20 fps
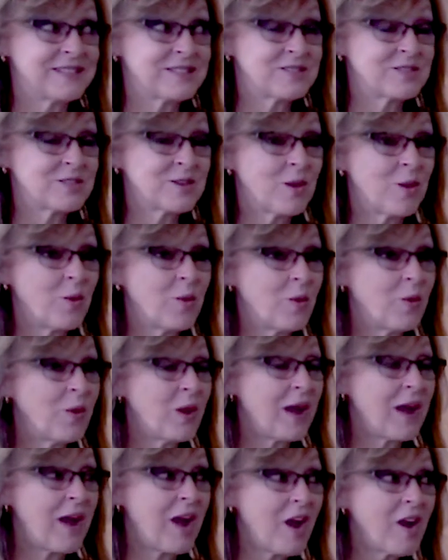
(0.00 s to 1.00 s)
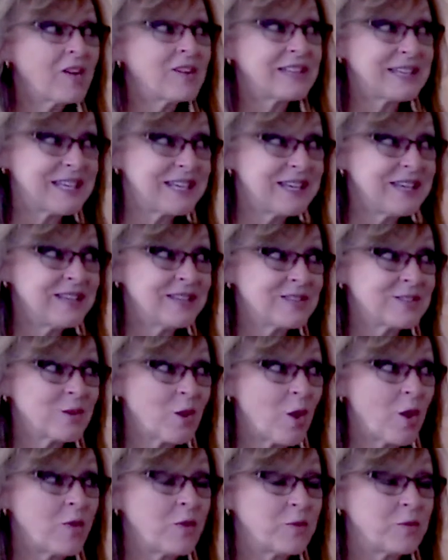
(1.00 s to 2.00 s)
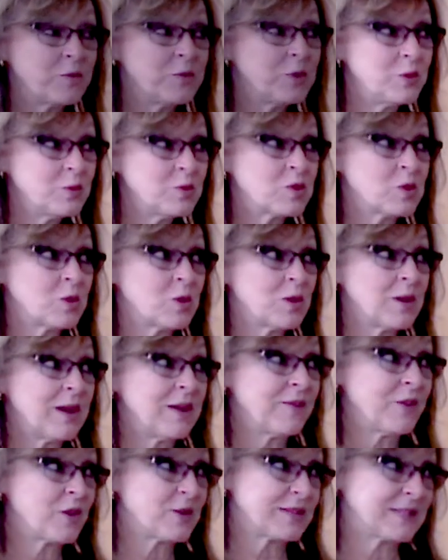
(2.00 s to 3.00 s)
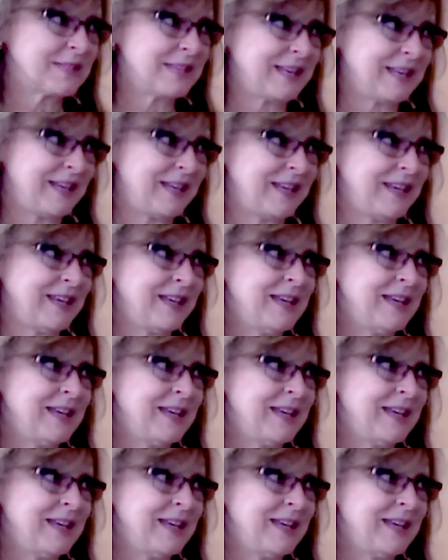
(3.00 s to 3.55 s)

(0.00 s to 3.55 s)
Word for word: So our kids are the future of our city,